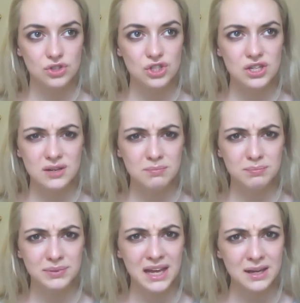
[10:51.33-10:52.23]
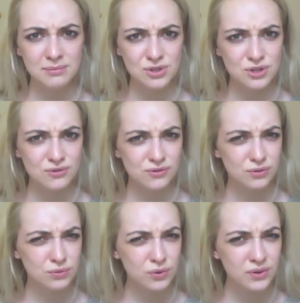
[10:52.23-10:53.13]
She blames you for
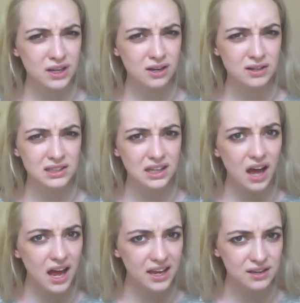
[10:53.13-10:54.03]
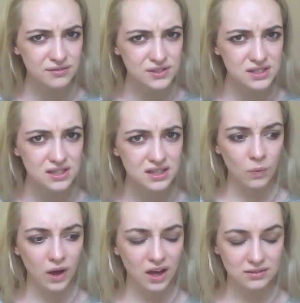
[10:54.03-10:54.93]
ruining our lives.
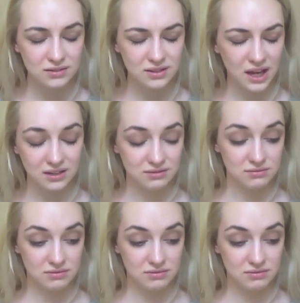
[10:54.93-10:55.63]
I